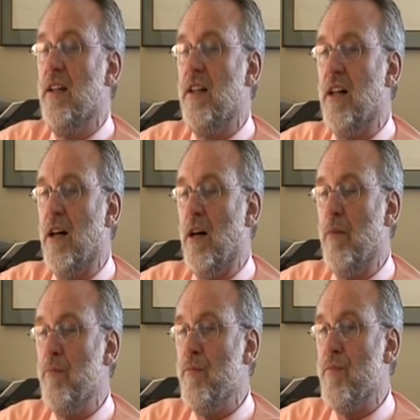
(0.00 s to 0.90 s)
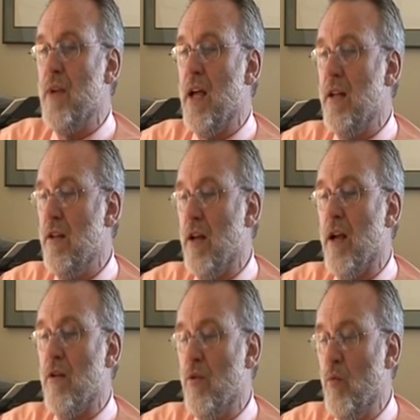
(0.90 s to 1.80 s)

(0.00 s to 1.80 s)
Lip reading: and who